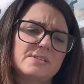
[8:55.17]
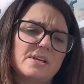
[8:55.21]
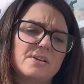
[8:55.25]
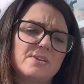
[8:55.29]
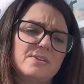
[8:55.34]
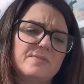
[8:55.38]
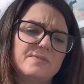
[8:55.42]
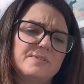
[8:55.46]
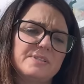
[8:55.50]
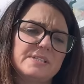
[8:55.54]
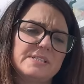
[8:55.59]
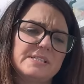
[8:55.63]
I'd
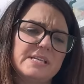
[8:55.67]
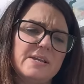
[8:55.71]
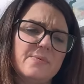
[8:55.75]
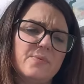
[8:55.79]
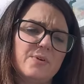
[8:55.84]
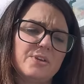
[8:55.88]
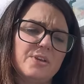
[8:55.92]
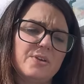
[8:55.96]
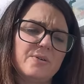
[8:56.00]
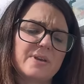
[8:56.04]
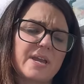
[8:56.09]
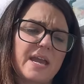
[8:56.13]
love to see
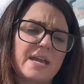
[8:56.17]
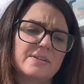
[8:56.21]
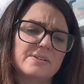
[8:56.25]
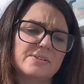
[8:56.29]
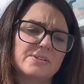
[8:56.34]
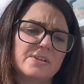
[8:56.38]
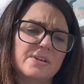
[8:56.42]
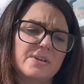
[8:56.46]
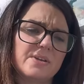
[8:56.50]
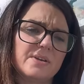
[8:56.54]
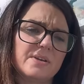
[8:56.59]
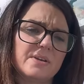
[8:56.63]
what you get
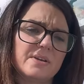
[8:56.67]
up